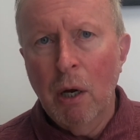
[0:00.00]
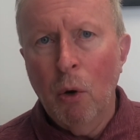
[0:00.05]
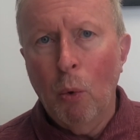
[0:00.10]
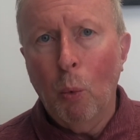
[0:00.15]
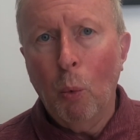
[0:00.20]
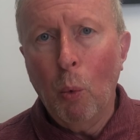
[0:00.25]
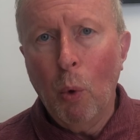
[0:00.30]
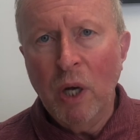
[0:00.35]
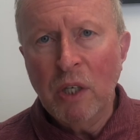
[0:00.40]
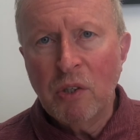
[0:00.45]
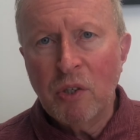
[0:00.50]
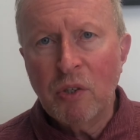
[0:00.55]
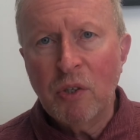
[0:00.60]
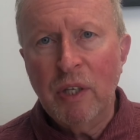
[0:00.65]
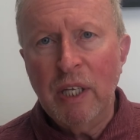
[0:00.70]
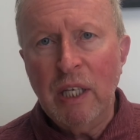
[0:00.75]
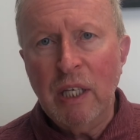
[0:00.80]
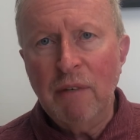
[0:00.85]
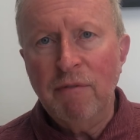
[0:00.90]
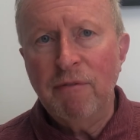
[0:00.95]
Once
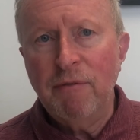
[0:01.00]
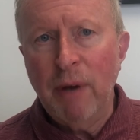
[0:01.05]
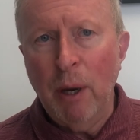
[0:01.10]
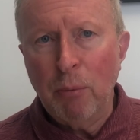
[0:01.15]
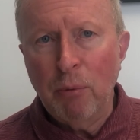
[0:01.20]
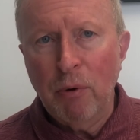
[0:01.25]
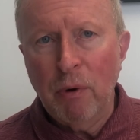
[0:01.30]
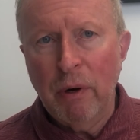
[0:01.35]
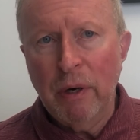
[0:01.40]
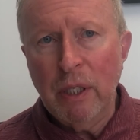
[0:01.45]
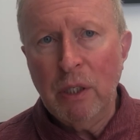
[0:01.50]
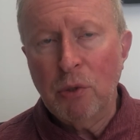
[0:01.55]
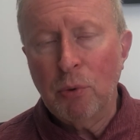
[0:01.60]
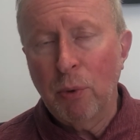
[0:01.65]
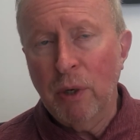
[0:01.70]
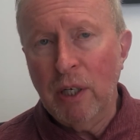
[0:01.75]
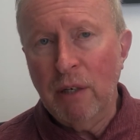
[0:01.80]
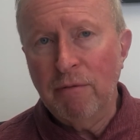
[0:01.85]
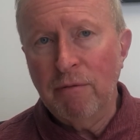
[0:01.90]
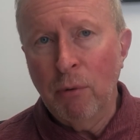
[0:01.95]
the February
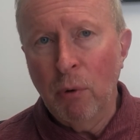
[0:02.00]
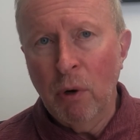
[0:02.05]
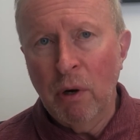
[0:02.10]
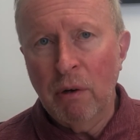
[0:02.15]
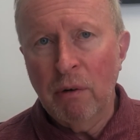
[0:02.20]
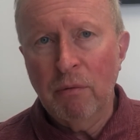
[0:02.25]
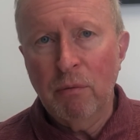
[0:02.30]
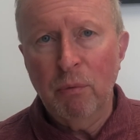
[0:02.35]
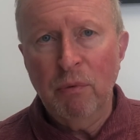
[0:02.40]
24